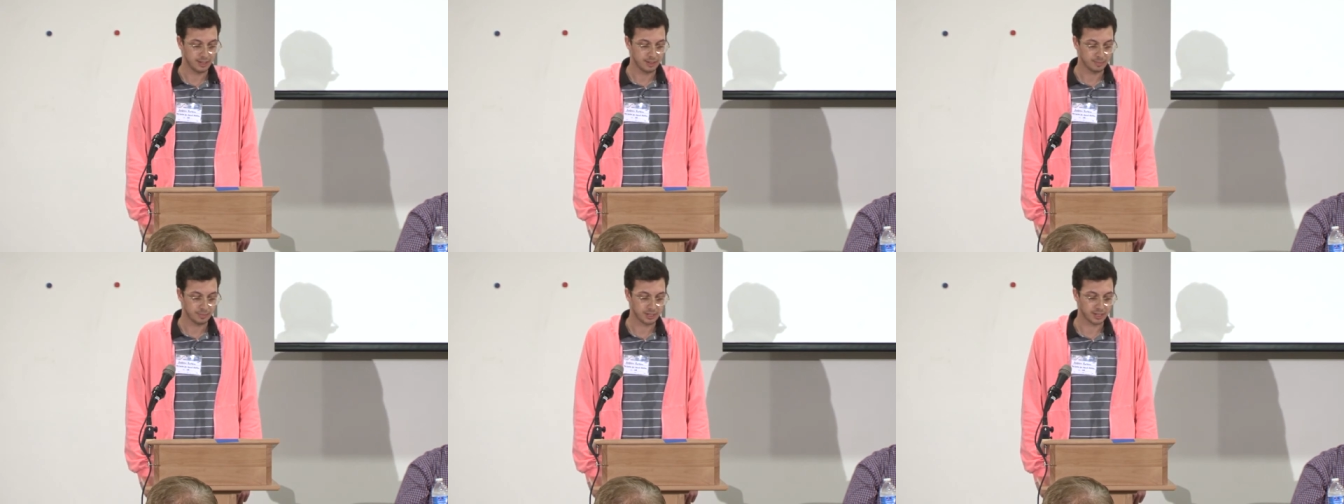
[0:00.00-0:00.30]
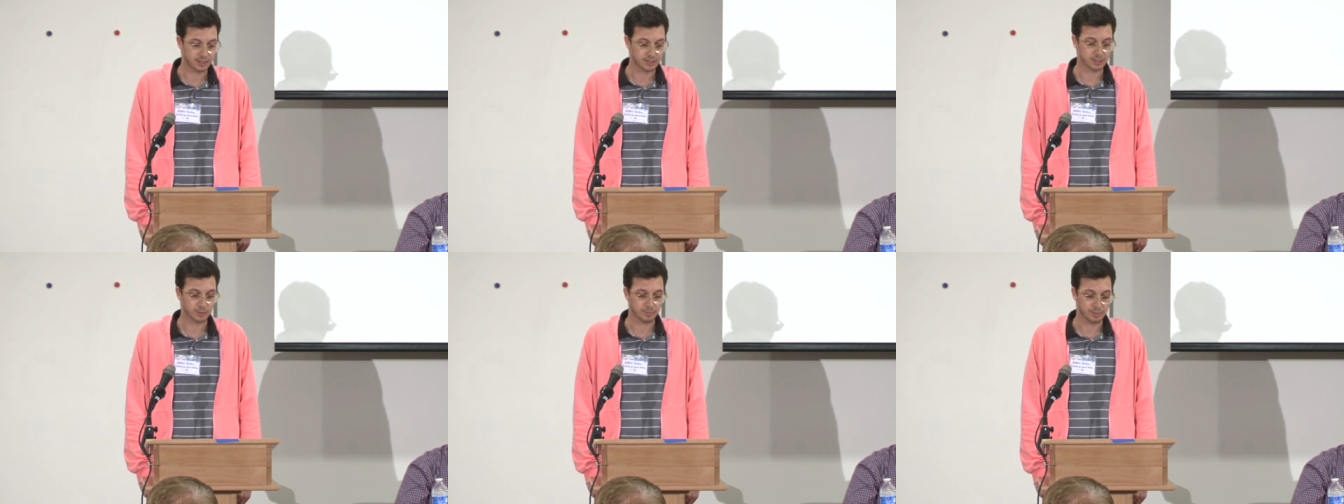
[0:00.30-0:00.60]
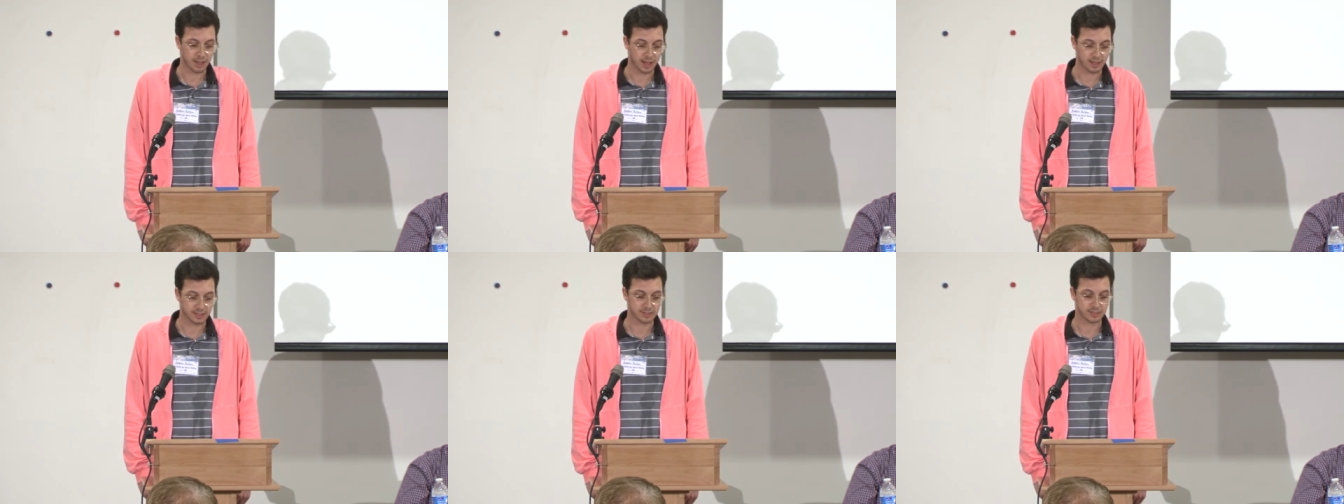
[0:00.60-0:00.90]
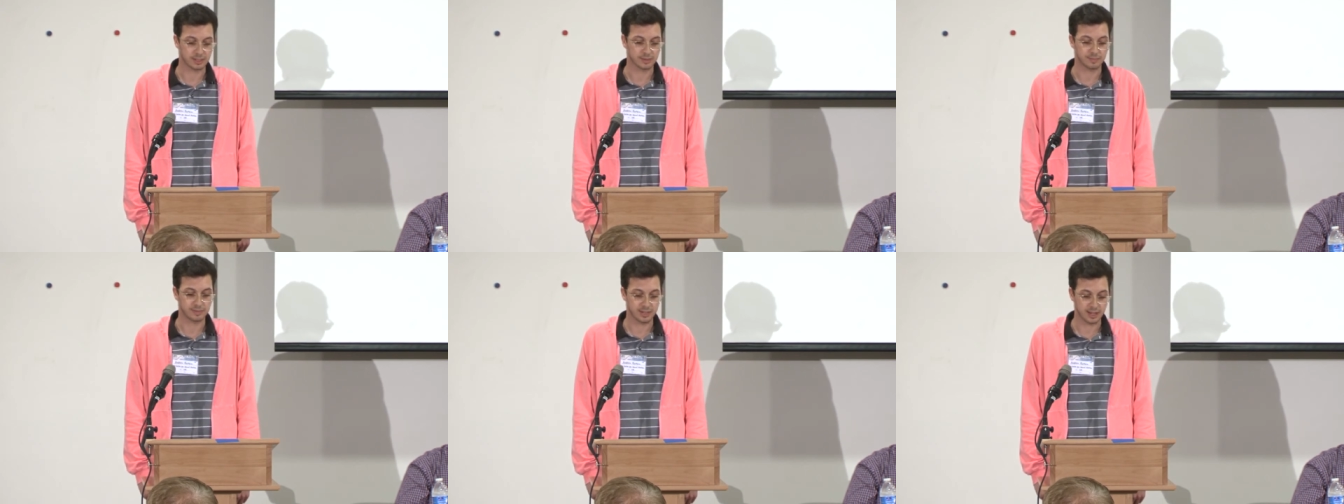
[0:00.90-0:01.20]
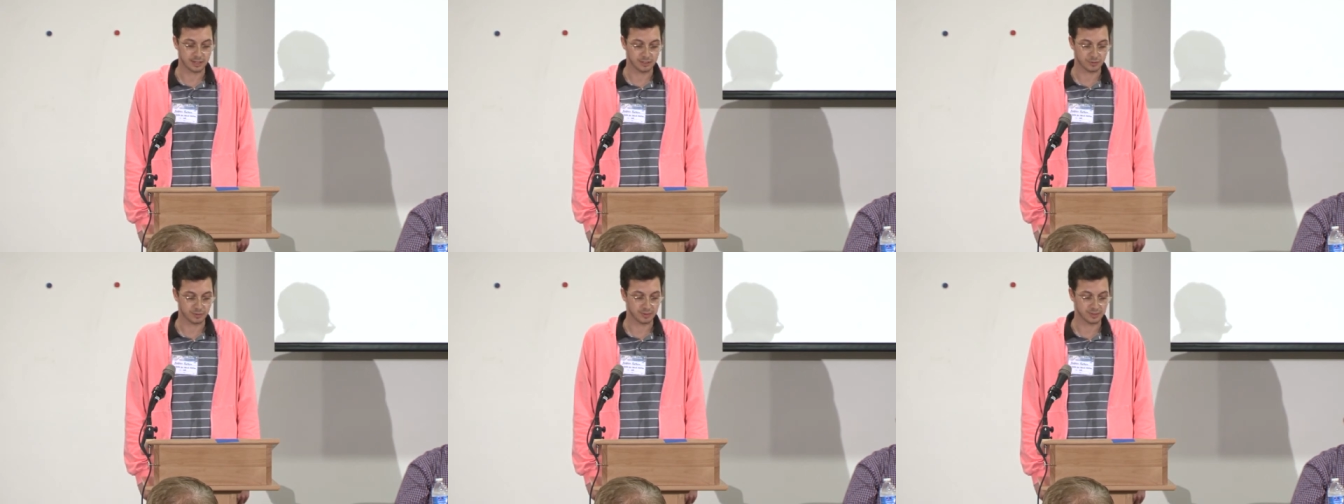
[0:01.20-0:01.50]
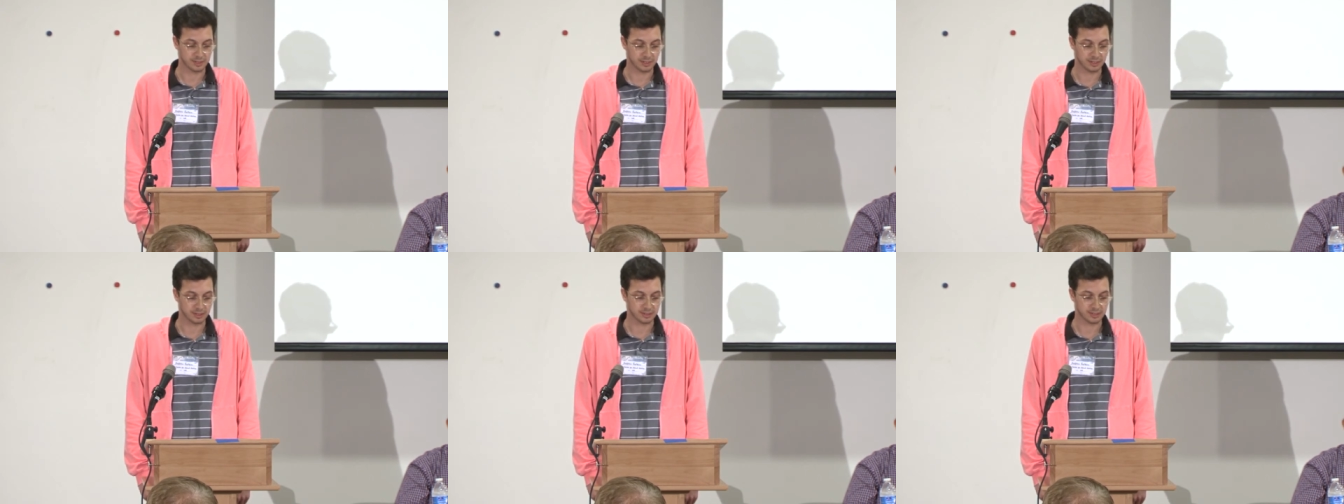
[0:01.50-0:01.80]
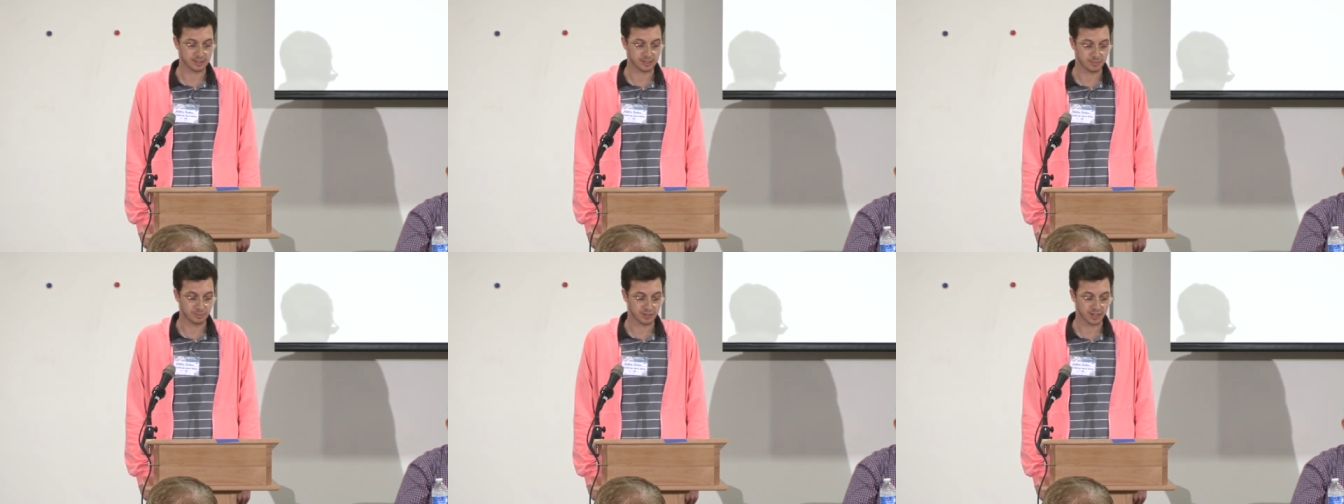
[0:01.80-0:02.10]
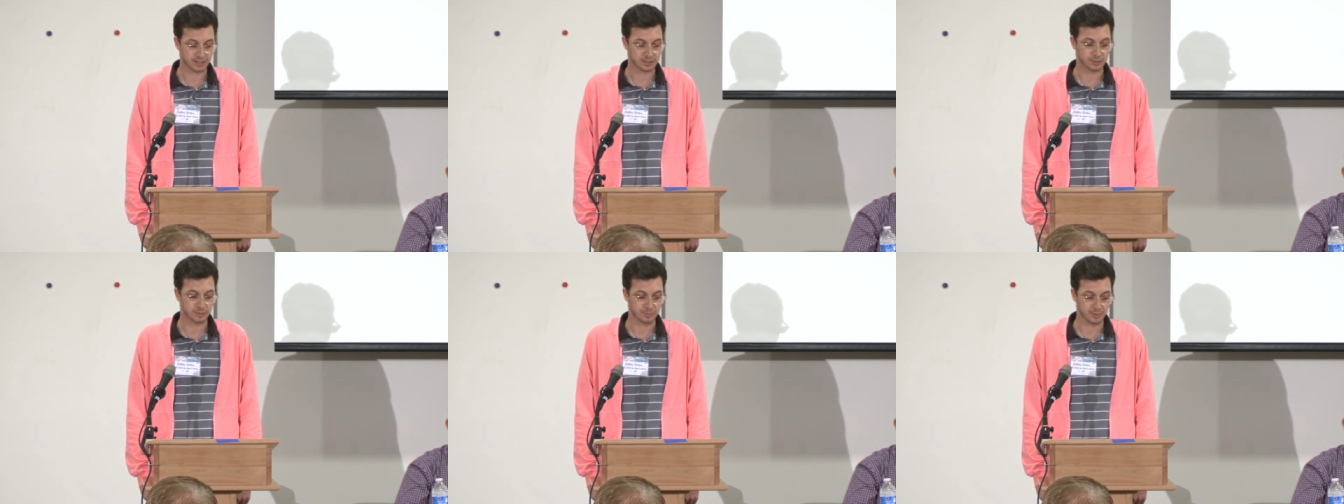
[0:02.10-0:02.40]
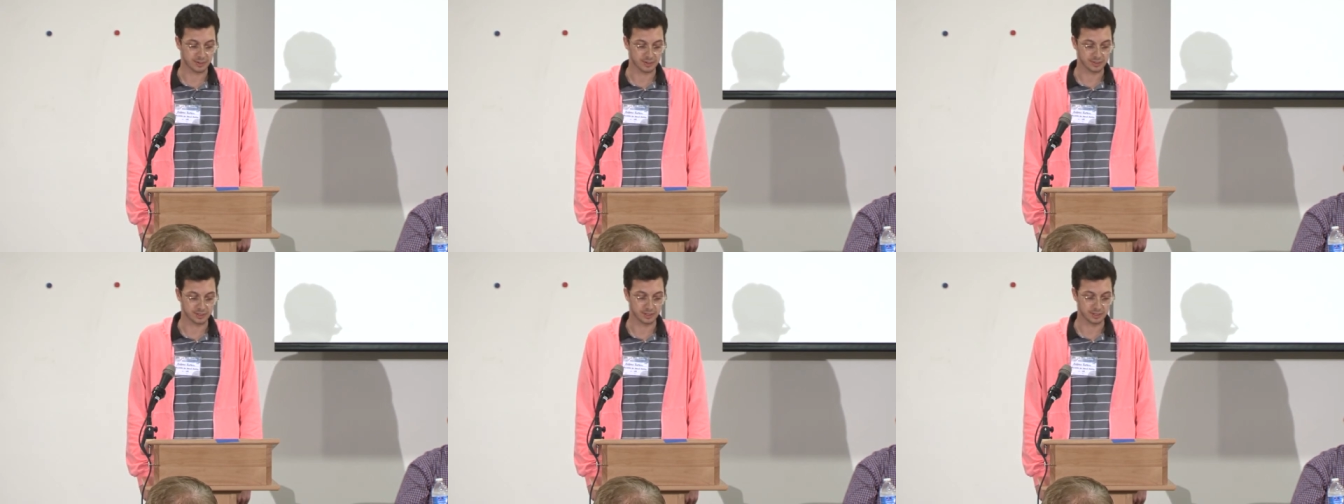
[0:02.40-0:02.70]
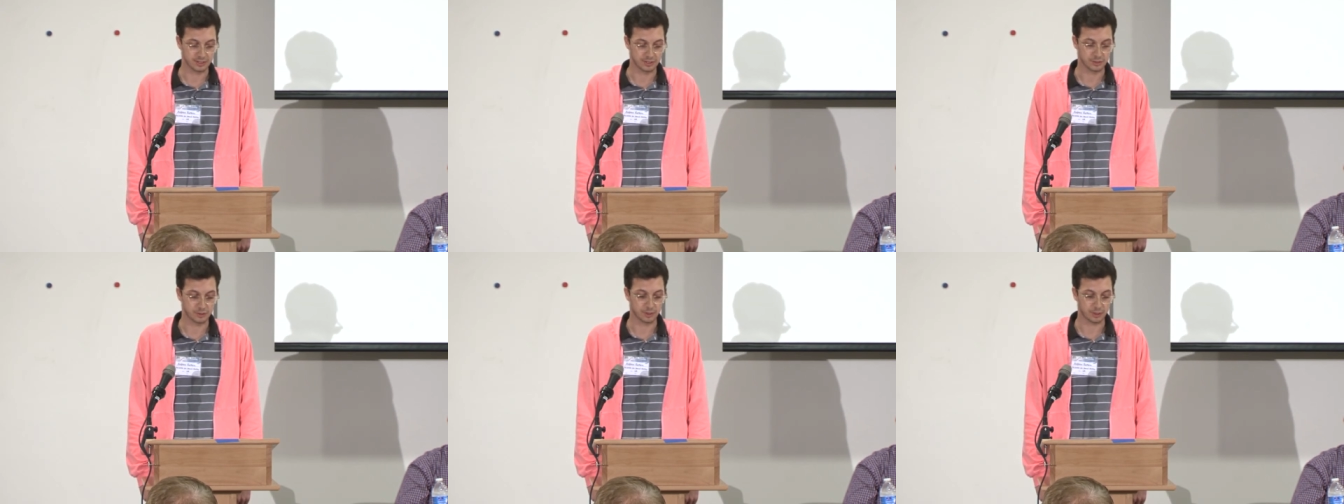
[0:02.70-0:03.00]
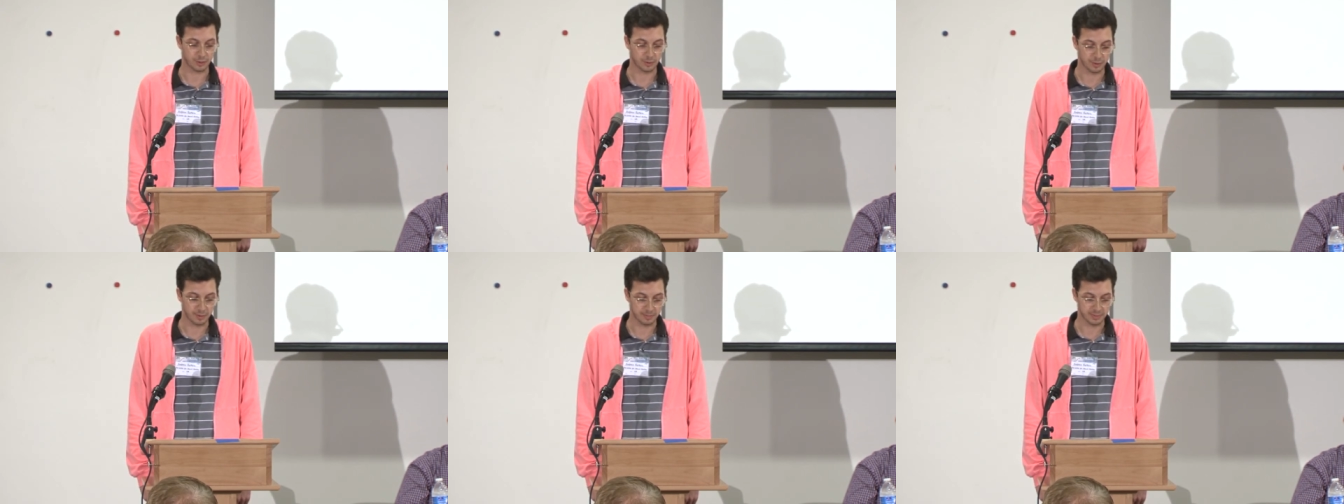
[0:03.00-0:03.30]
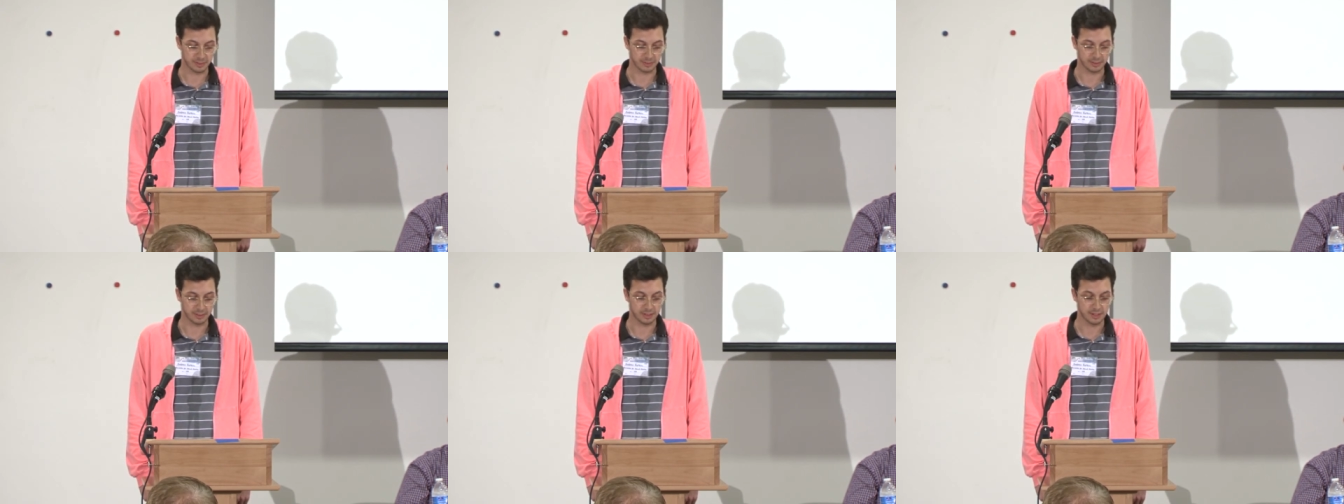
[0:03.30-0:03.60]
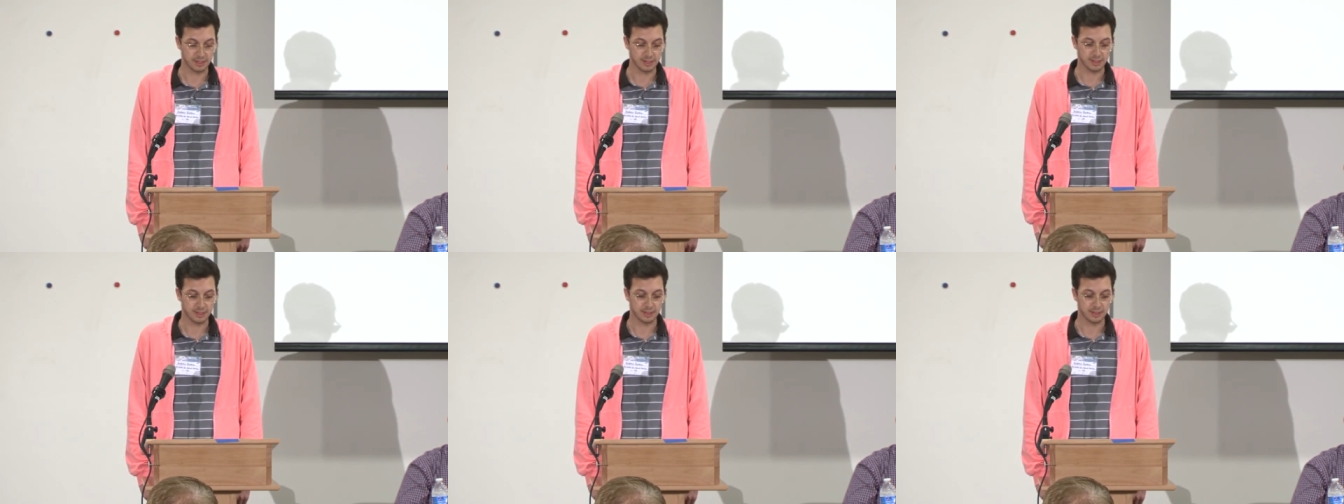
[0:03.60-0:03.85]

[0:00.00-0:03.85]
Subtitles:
because a positive test result subjects a person to criminal